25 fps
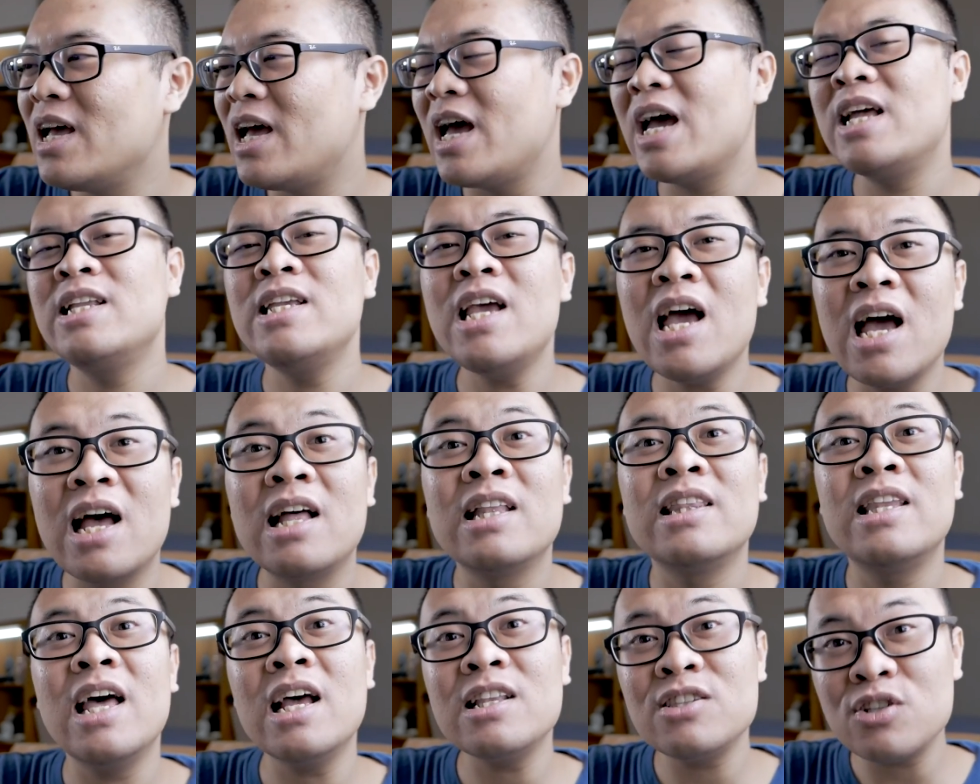And
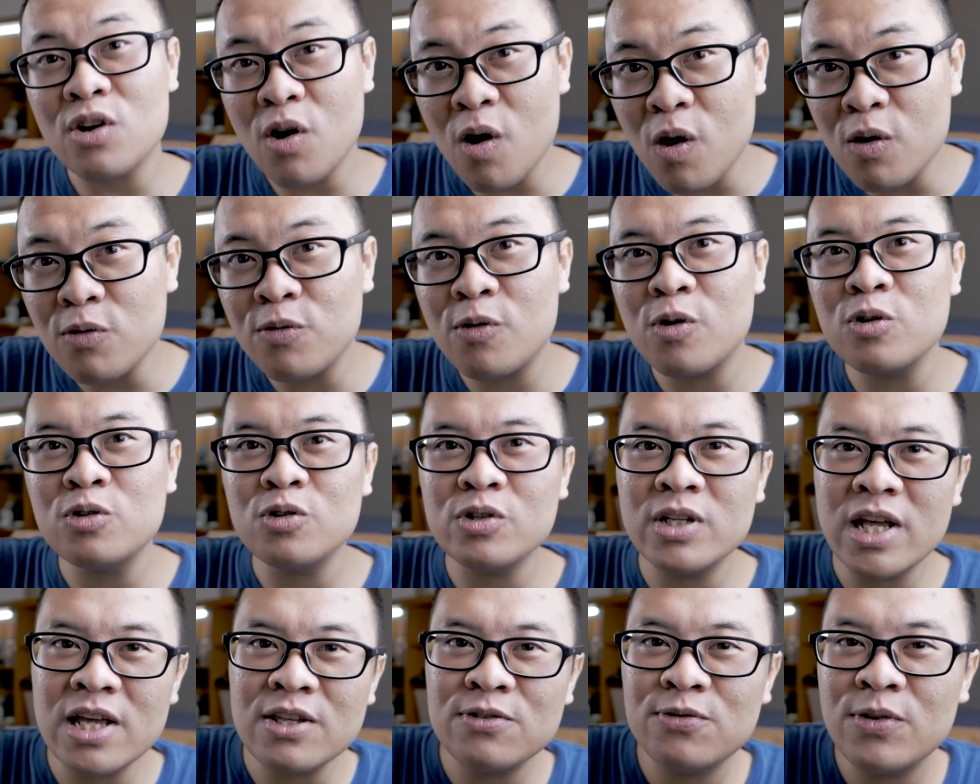yeah, that's all for
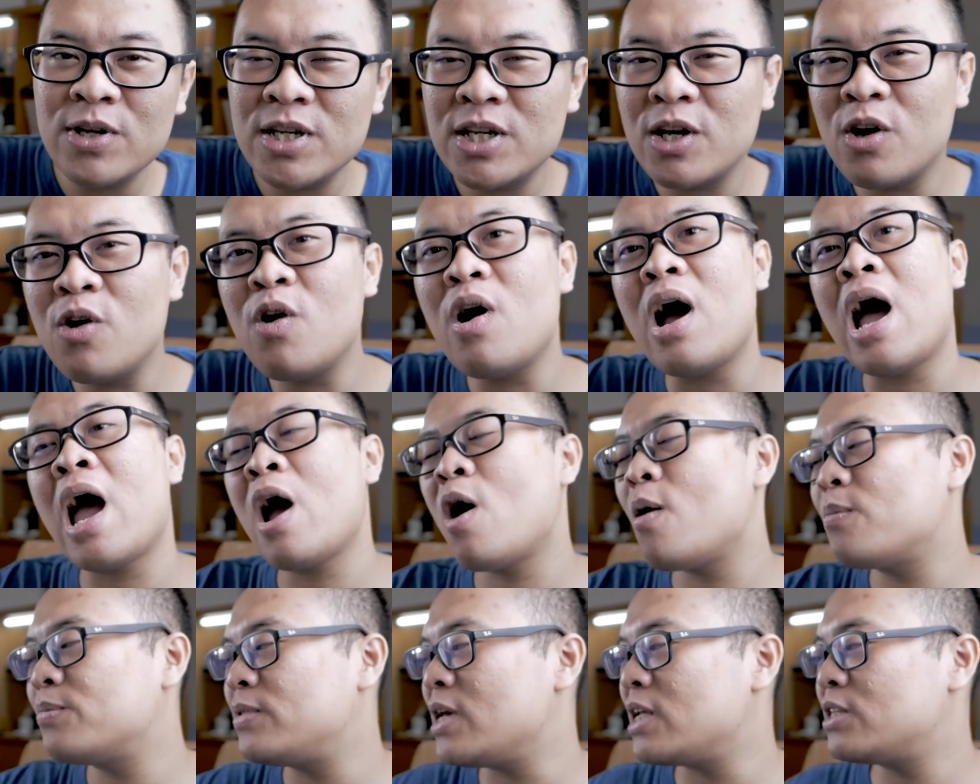today's video. I
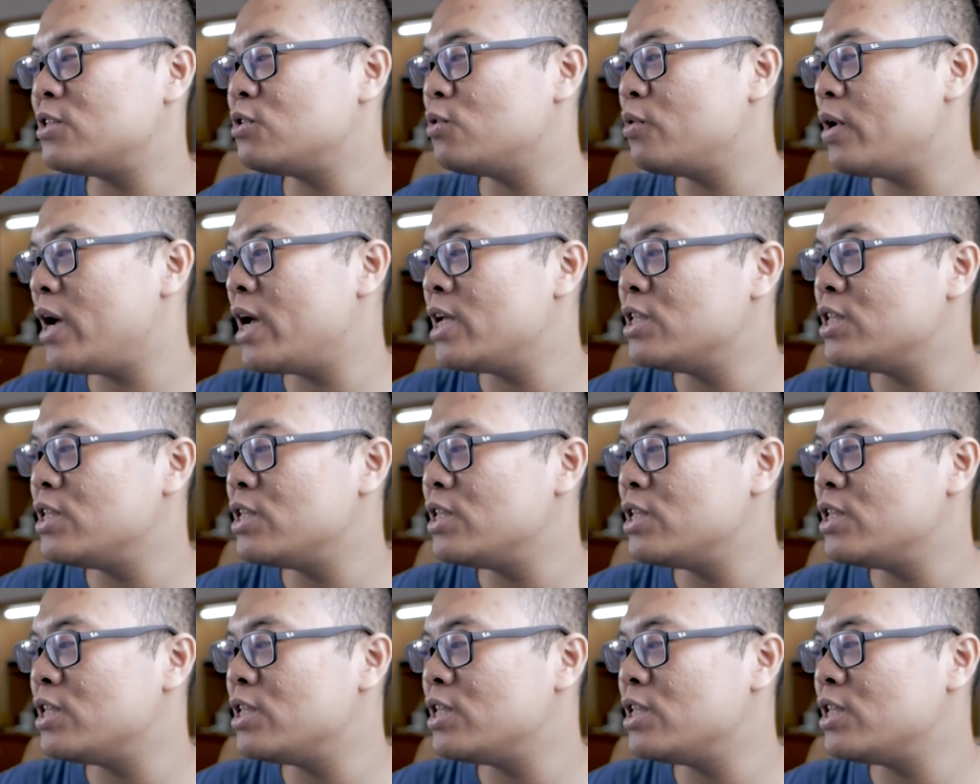hope that you